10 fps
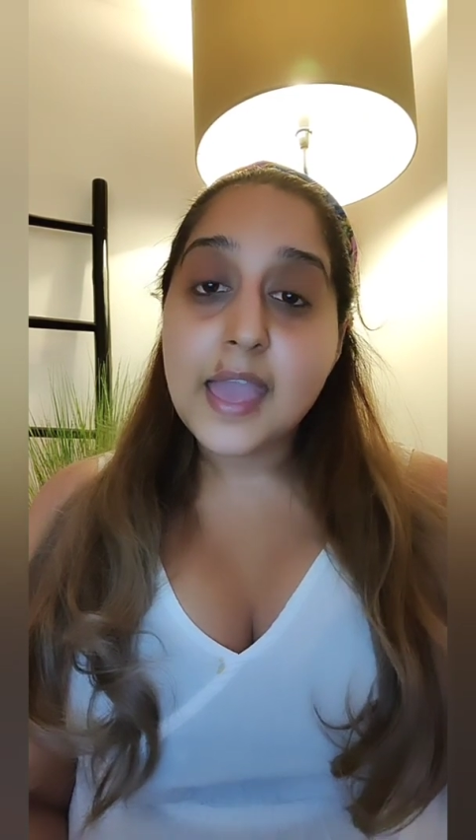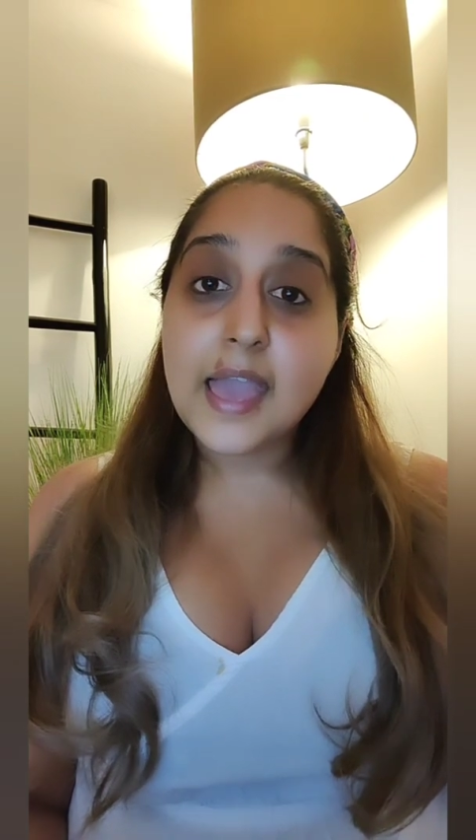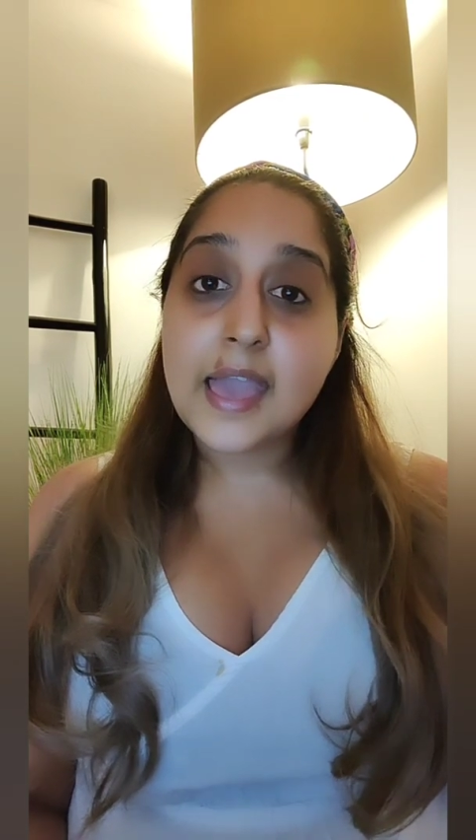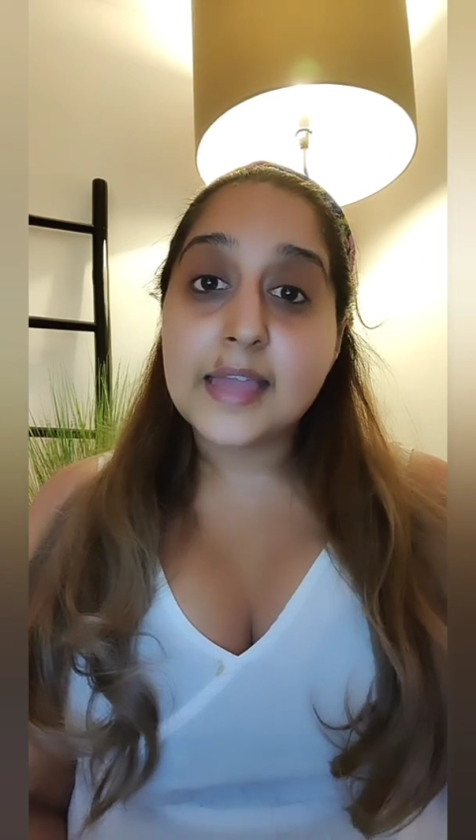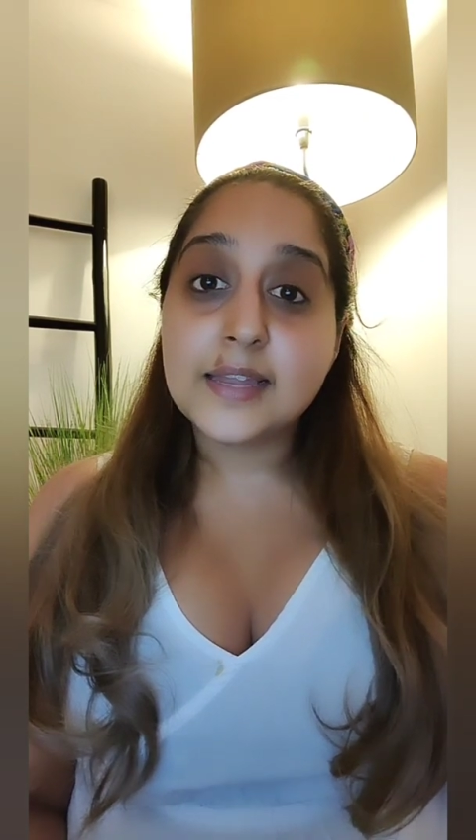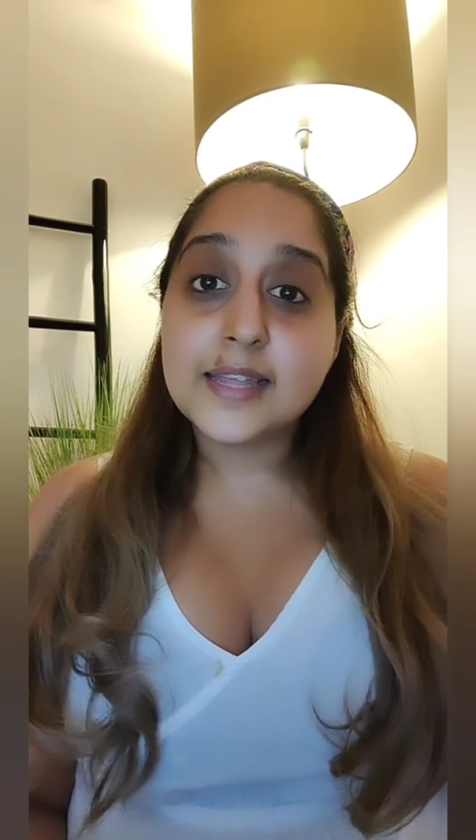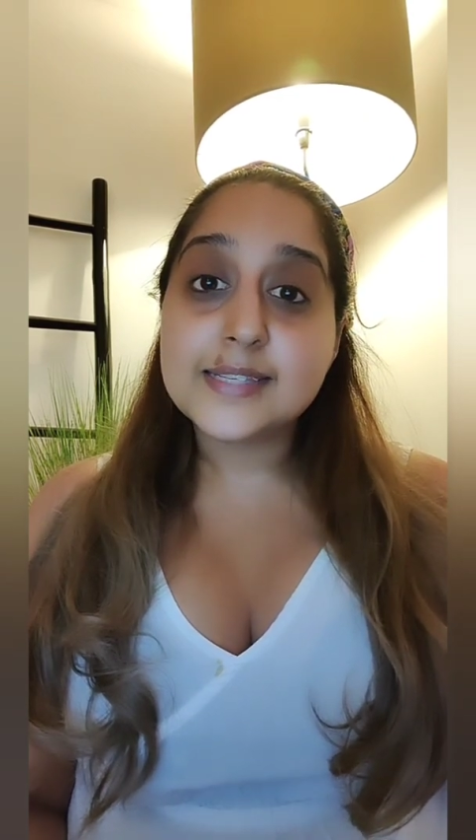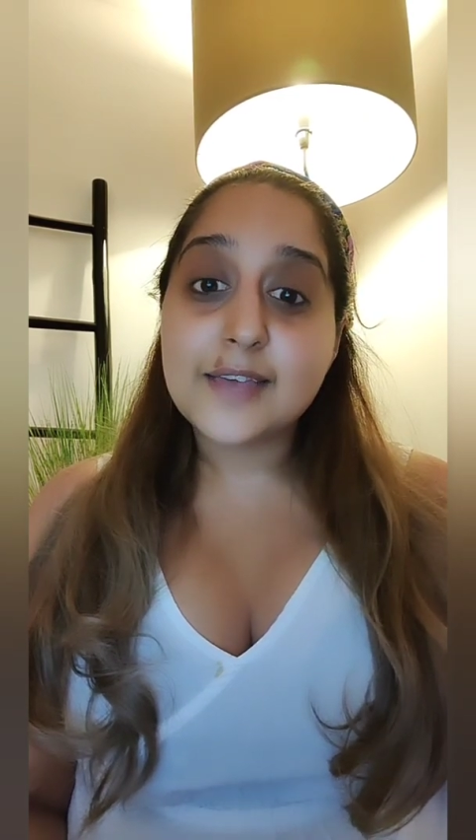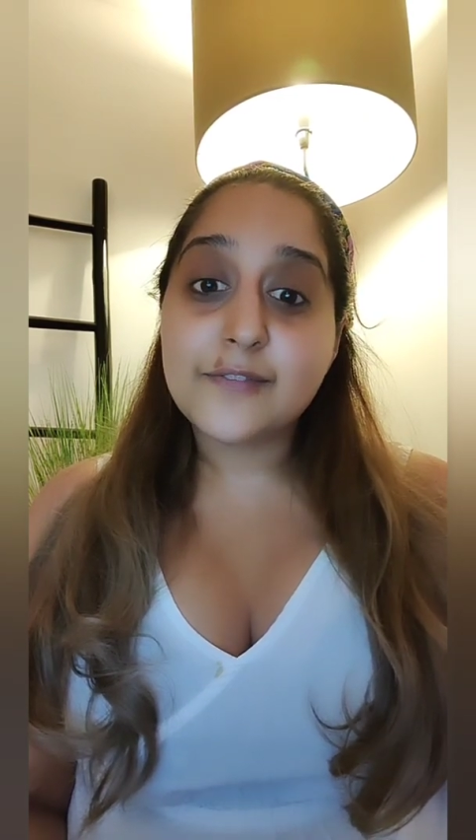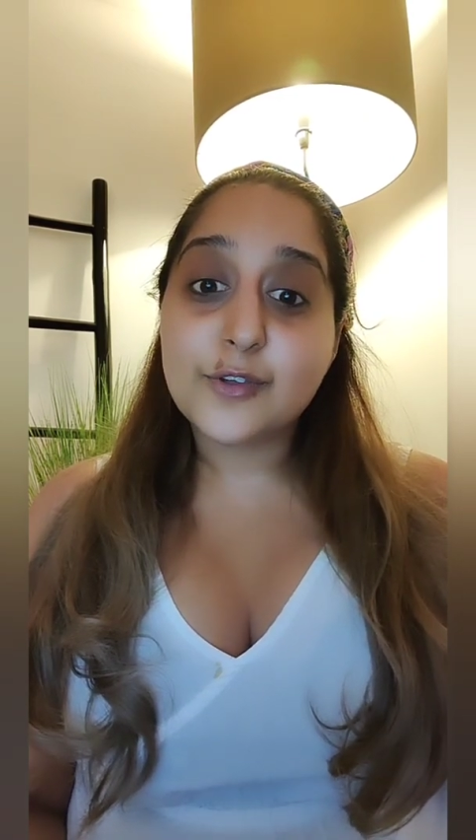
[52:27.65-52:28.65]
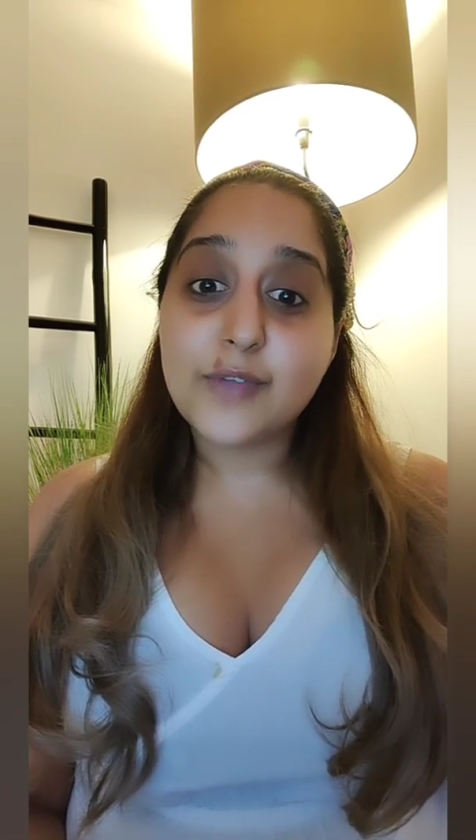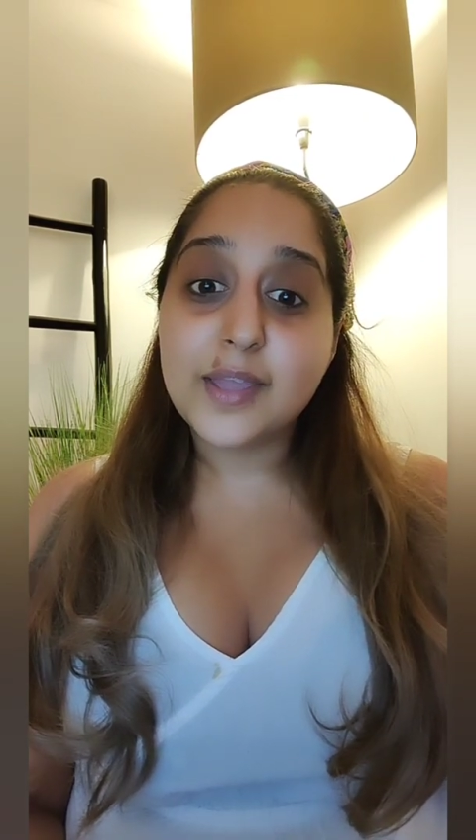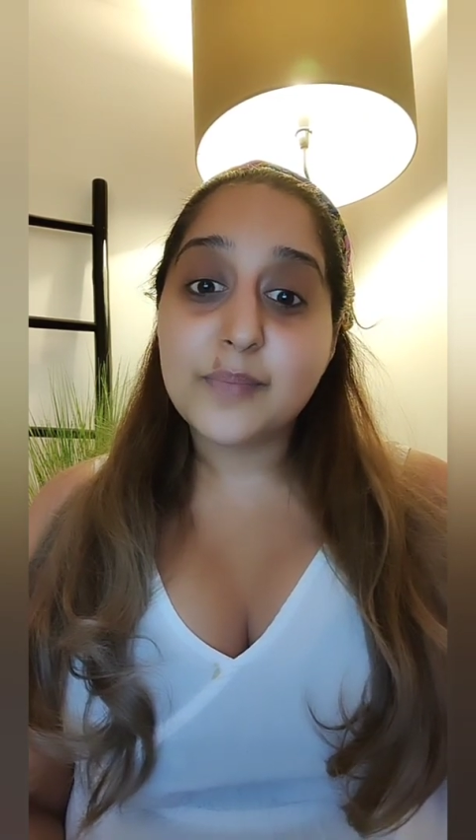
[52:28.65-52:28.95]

and let's have a great